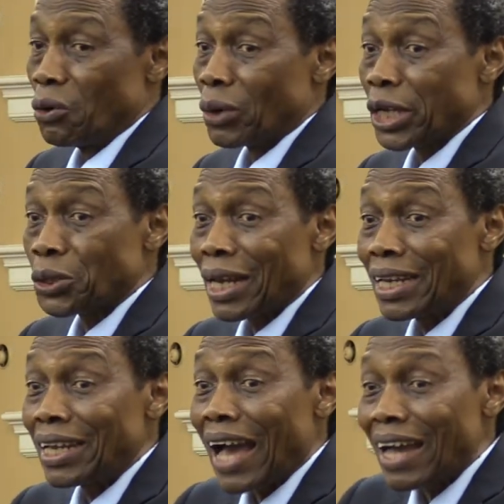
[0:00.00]

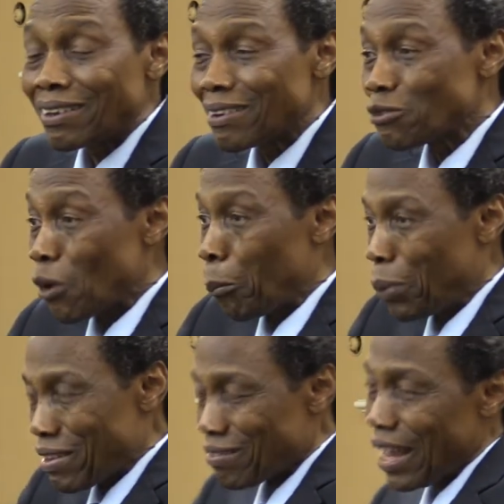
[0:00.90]
occasionally had some
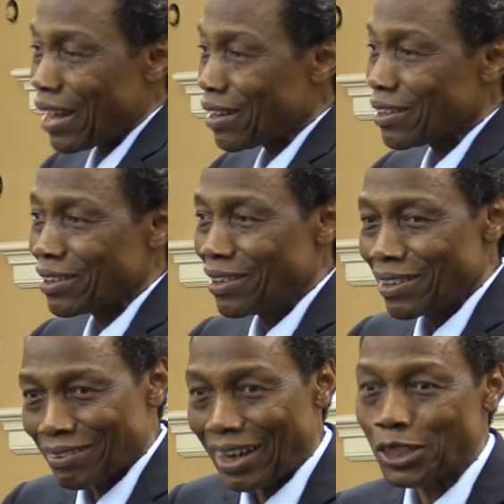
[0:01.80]
personal
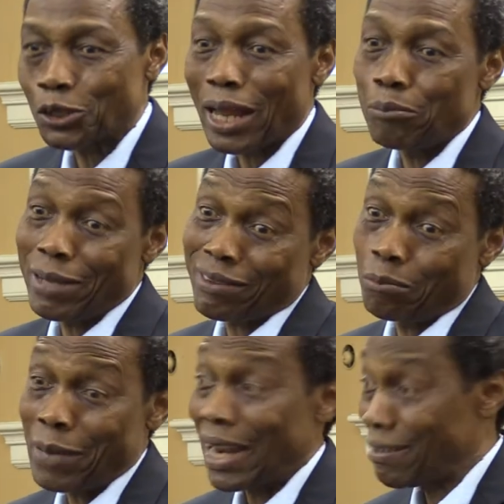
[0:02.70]
traditional medicine men.